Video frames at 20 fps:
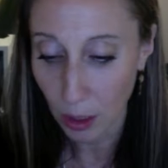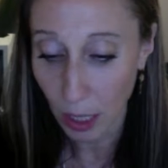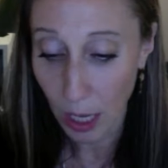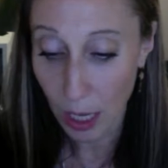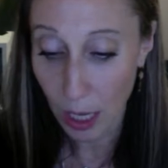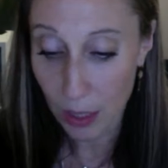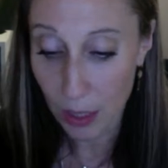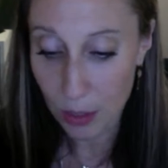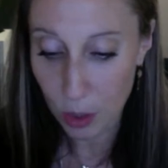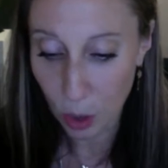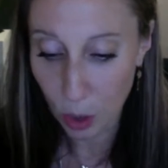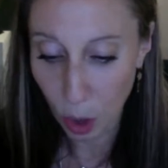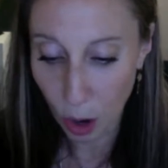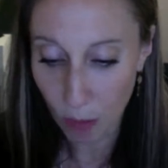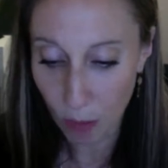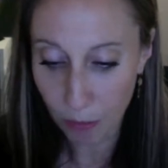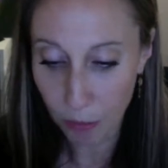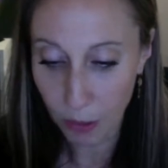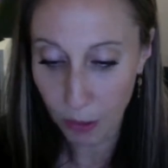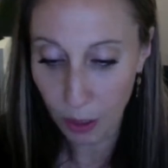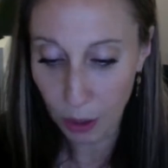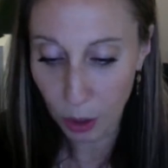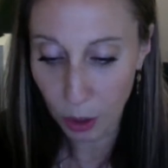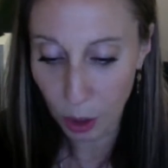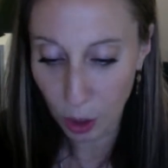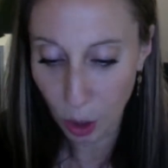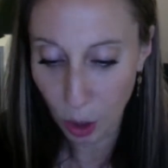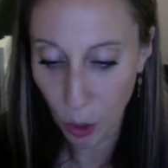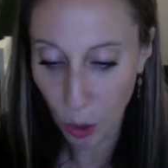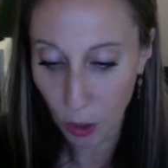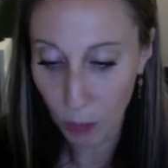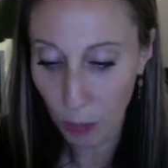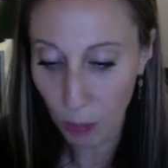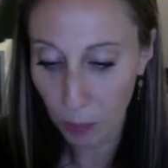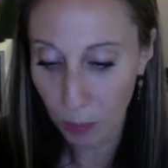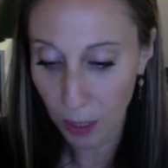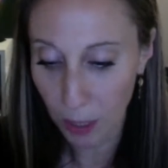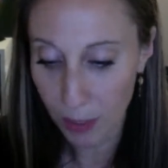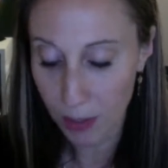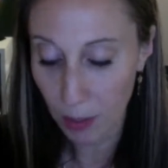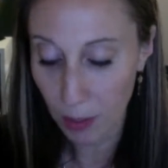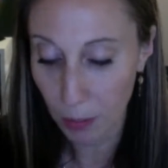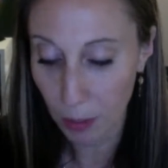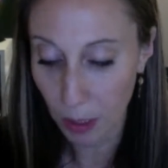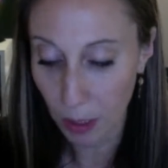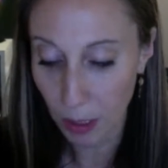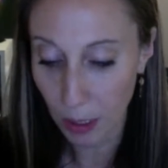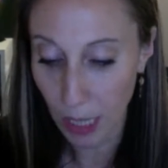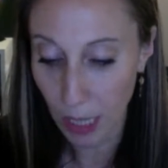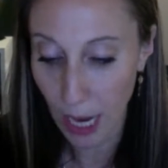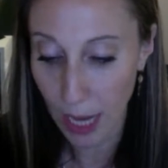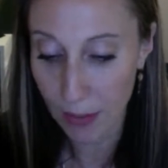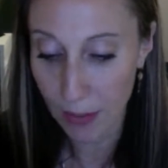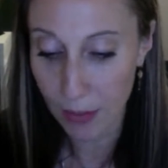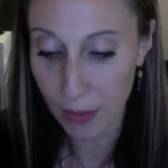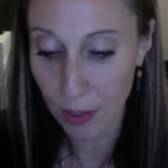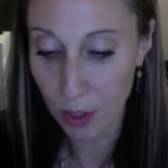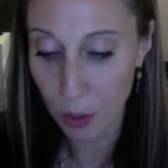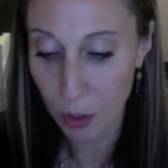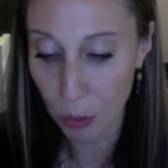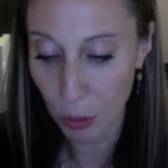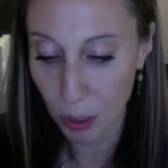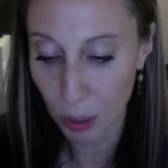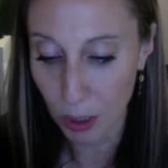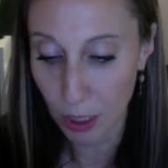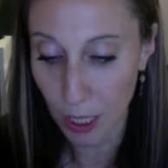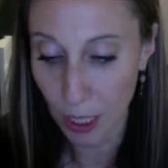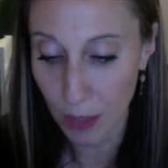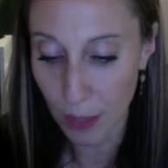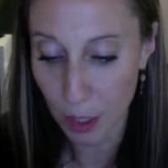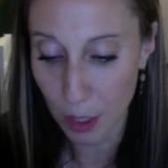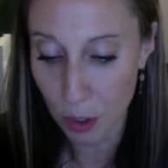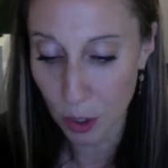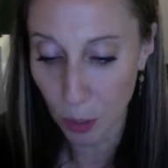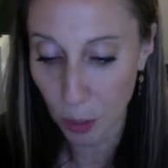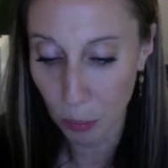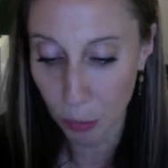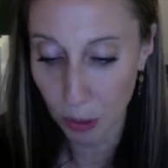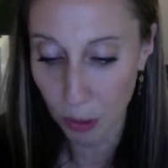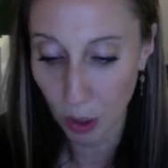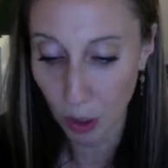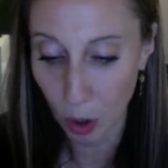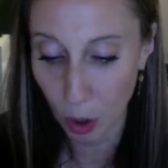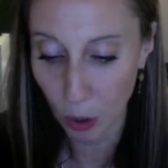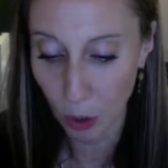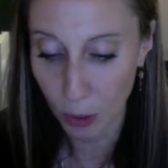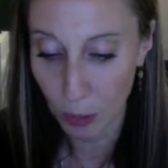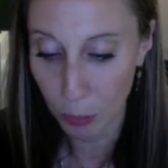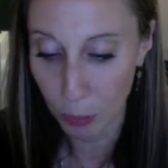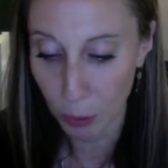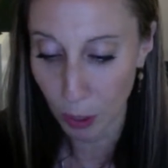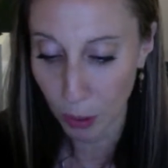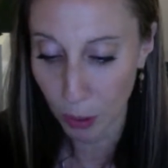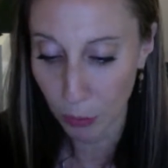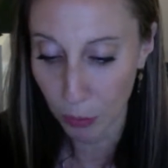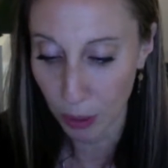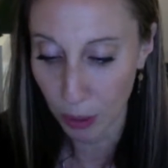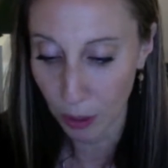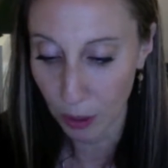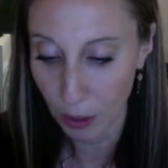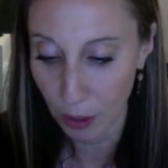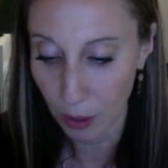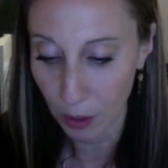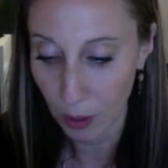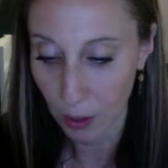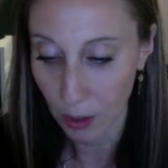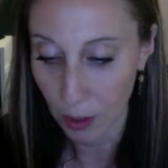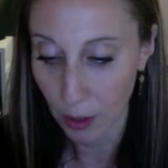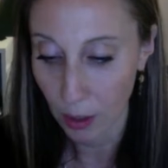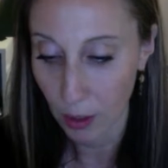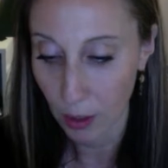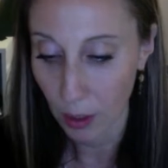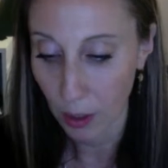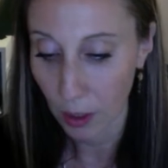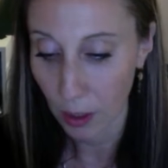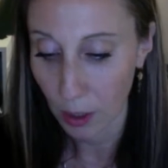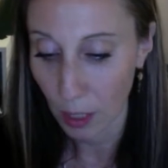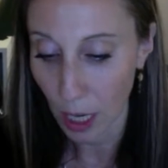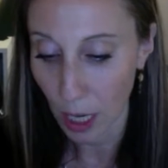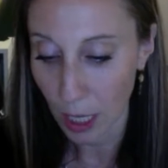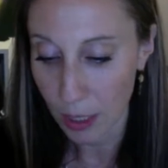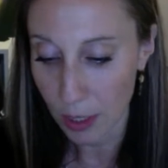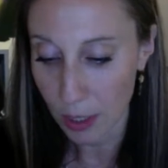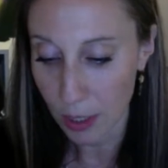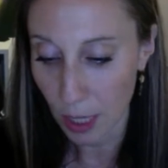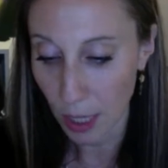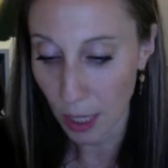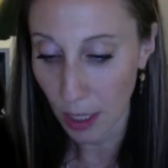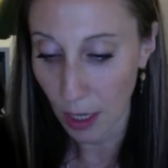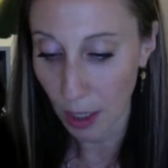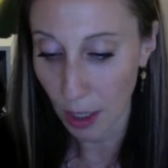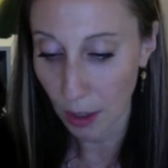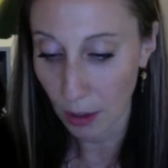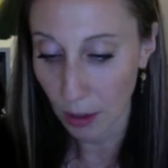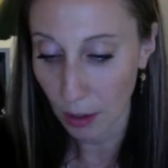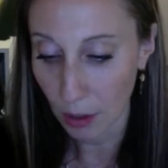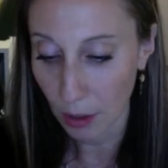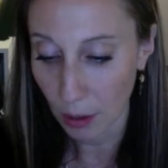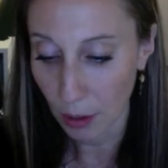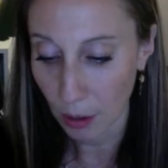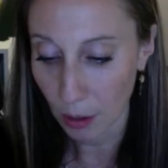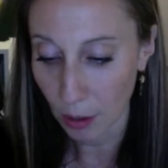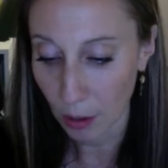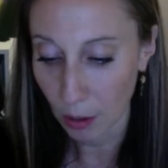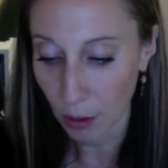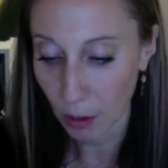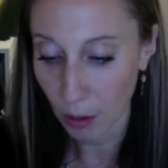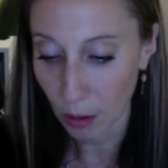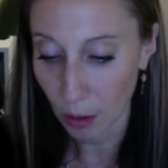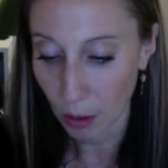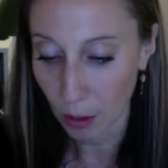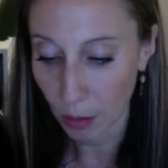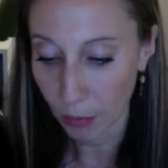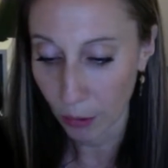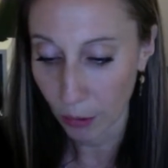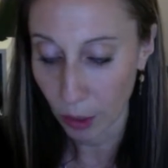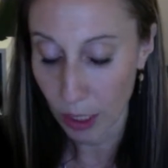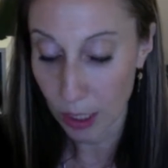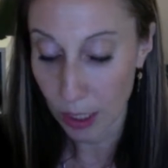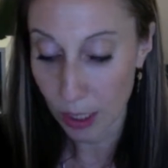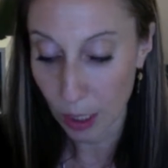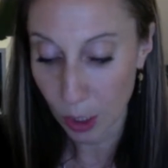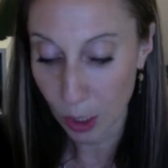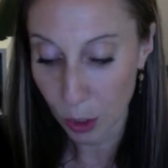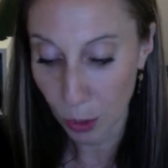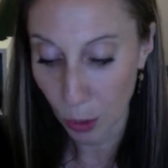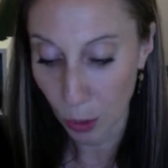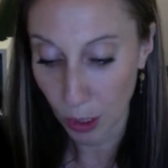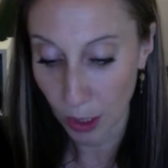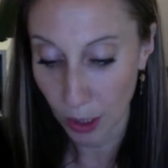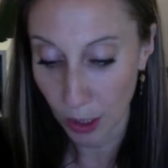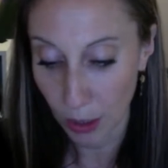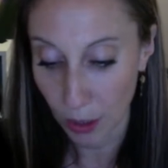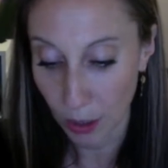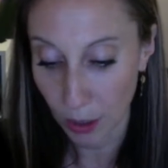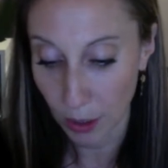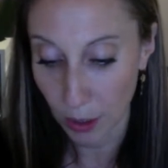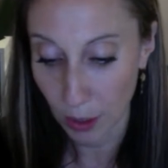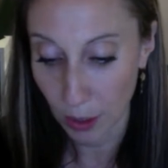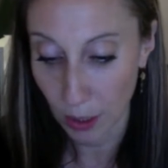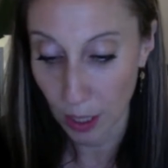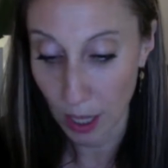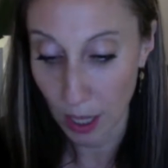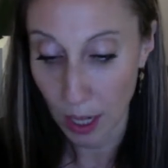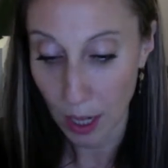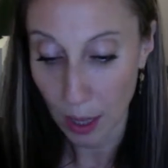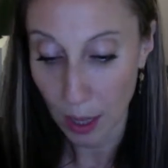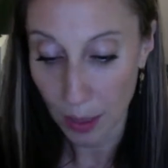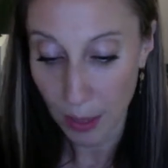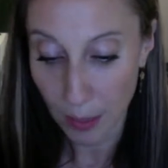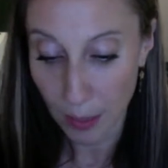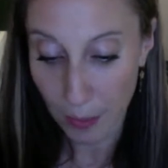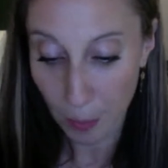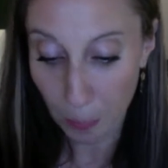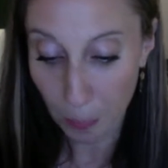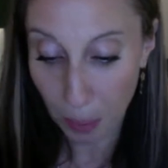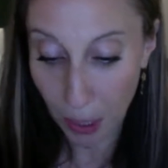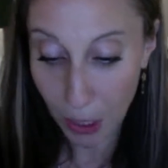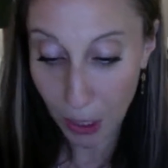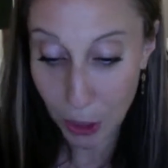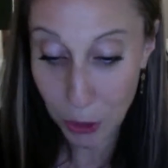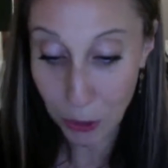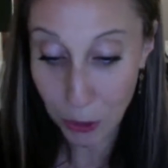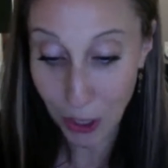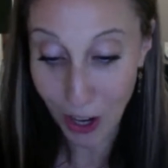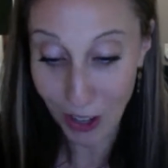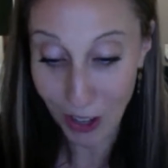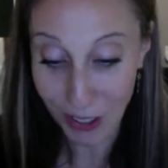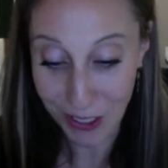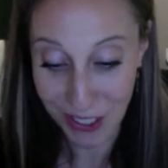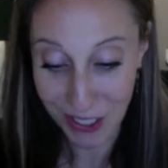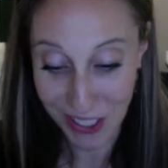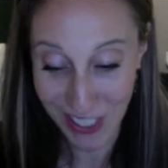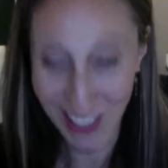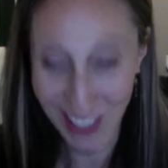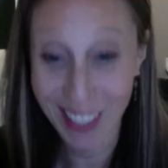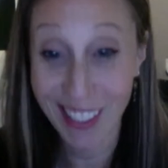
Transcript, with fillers: as an offering to the Holy One, blessed be He, as it is written, and they shall bring all your brethren. Isaiah 46 20. Then the patriarchs,